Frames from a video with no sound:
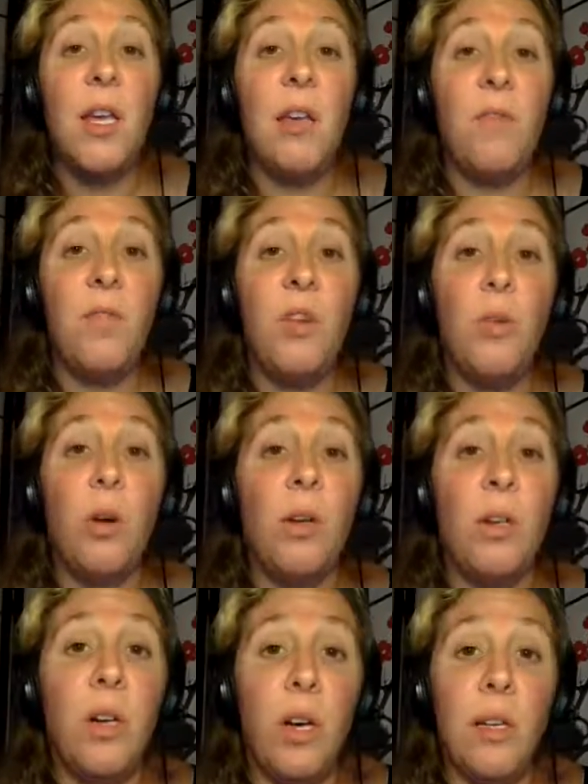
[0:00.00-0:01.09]
if your
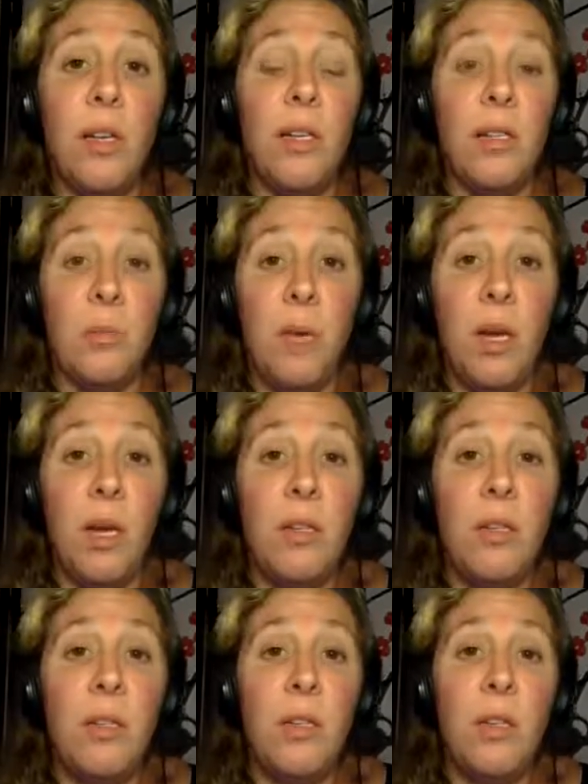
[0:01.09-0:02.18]
gut is a
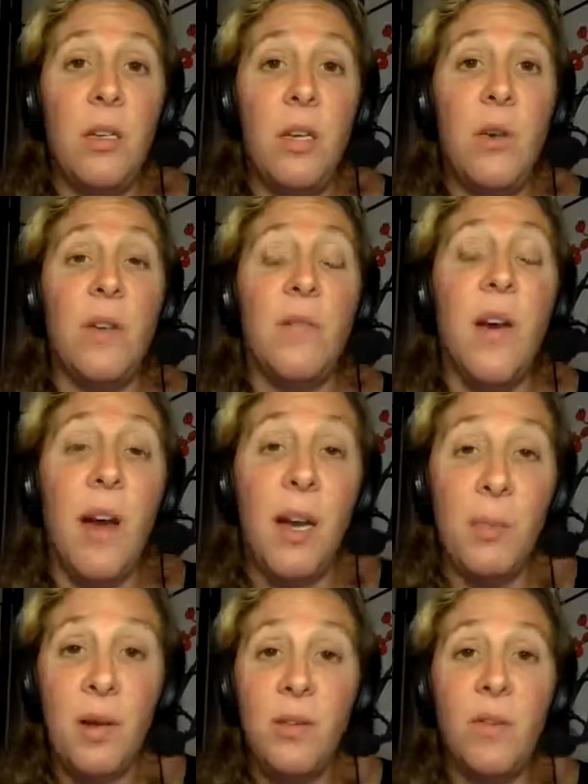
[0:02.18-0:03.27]
mess and you have high
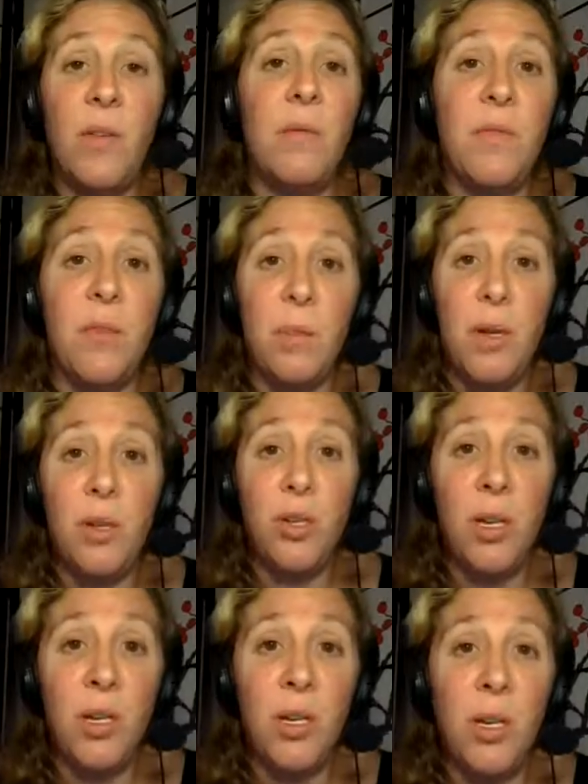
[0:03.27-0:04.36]
amounts of
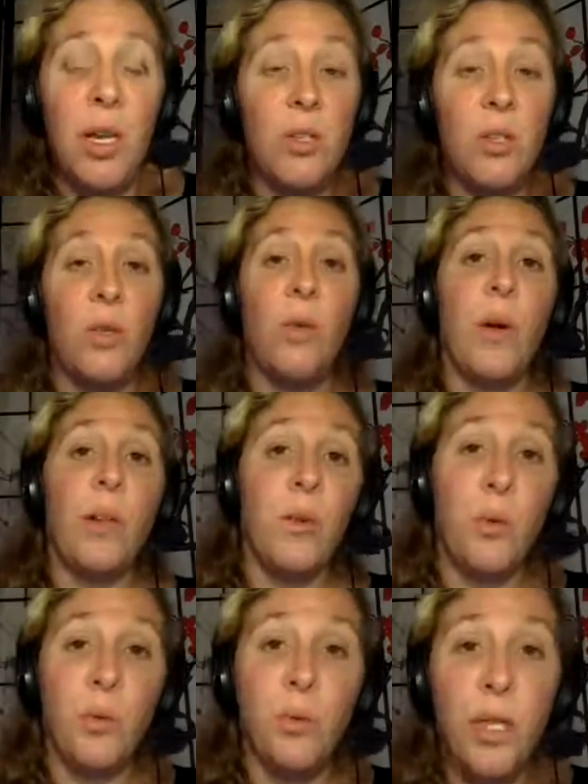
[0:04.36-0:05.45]
inflammation, it's going to
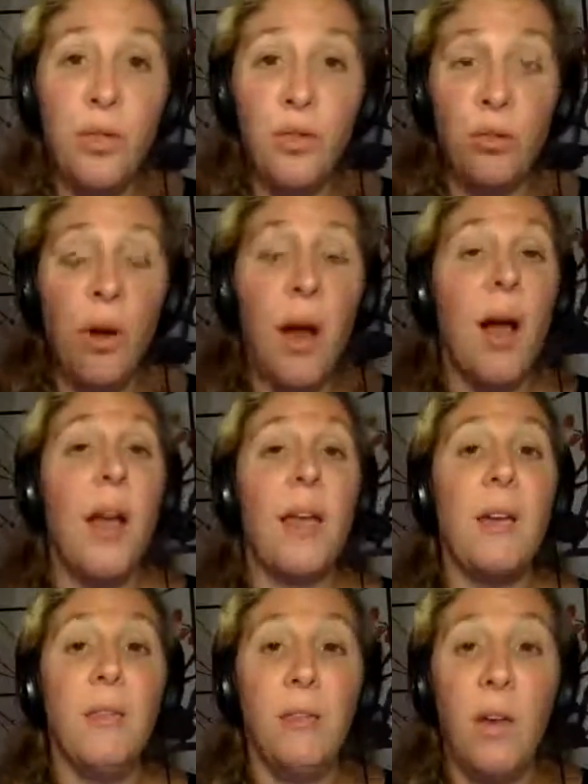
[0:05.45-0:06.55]
only
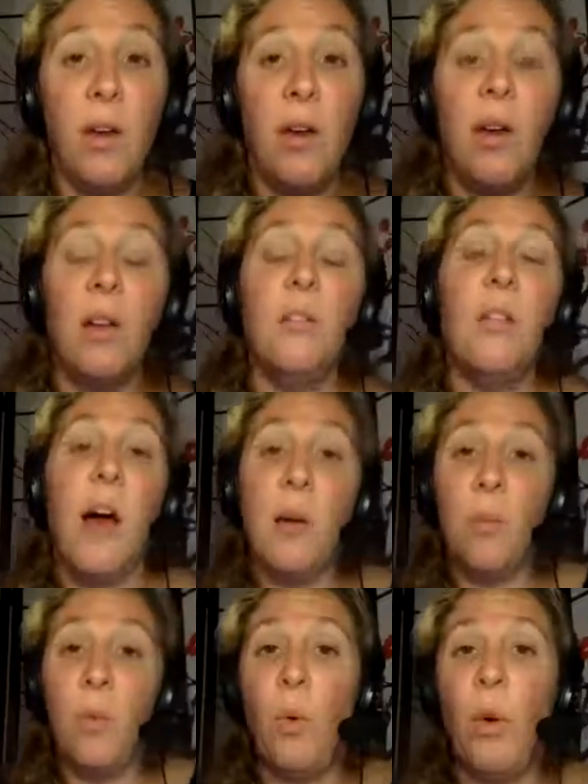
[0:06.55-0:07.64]
drive a lot
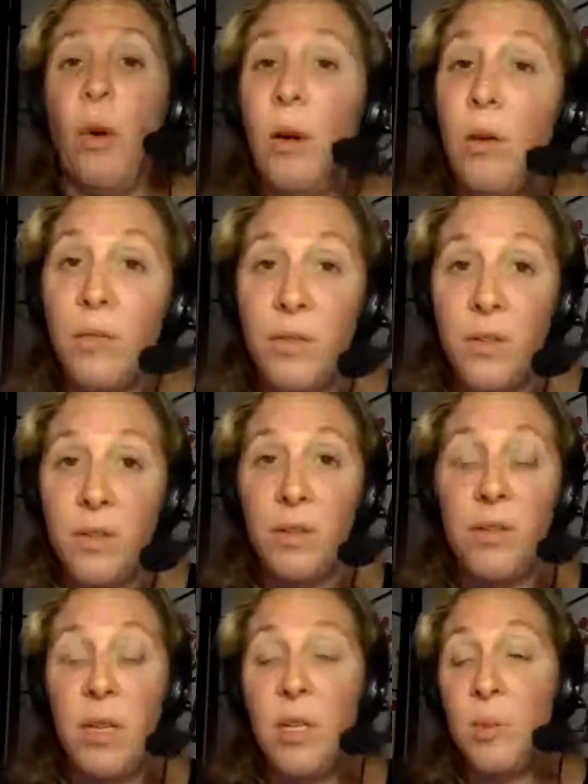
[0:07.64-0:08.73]
more of the
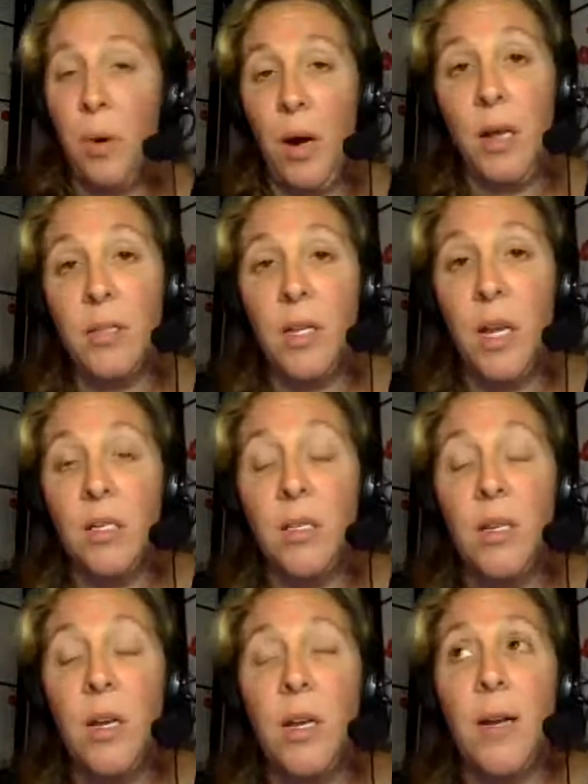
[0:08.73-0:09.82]
disease process
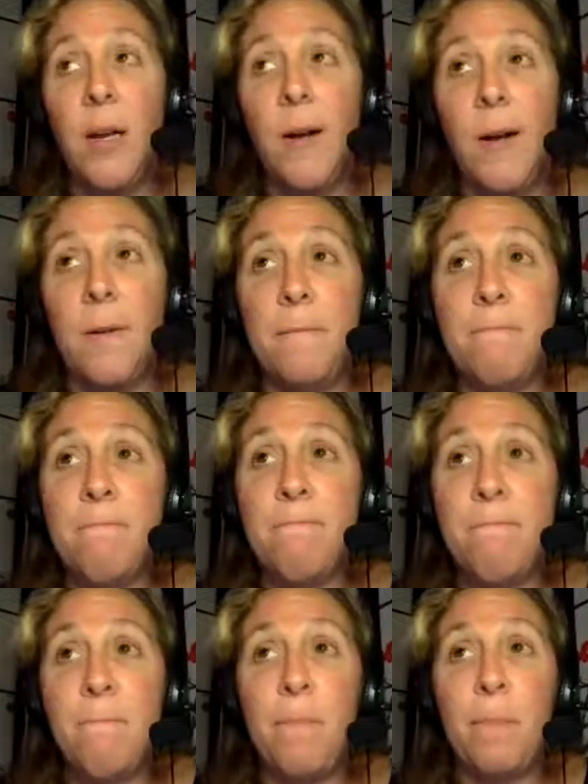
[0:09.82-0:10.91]
um,
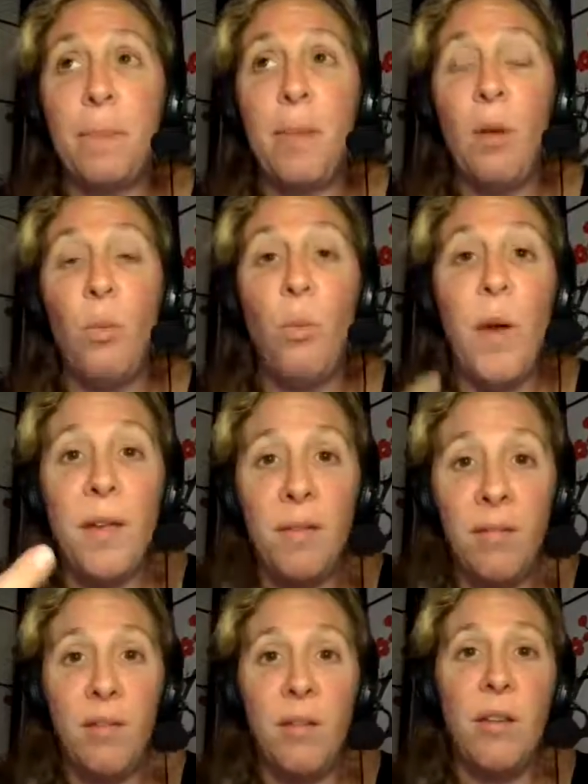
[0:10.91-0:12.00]
with,
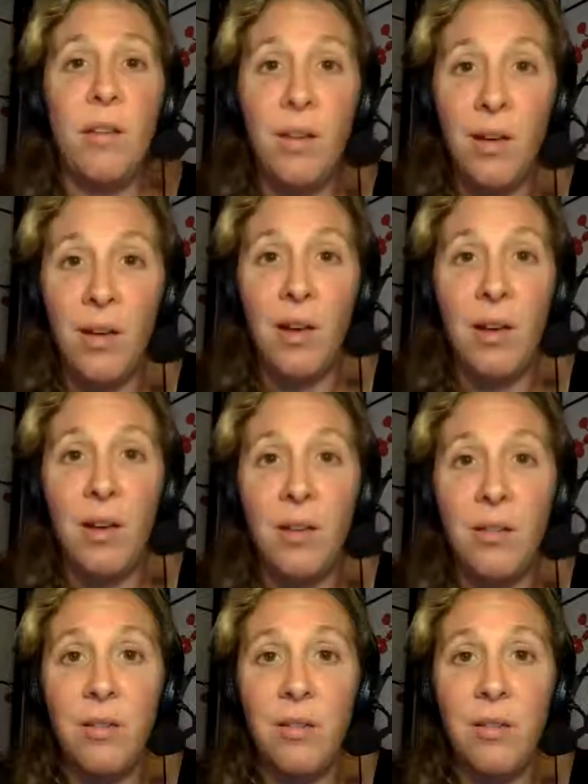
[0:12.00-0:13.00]
uh,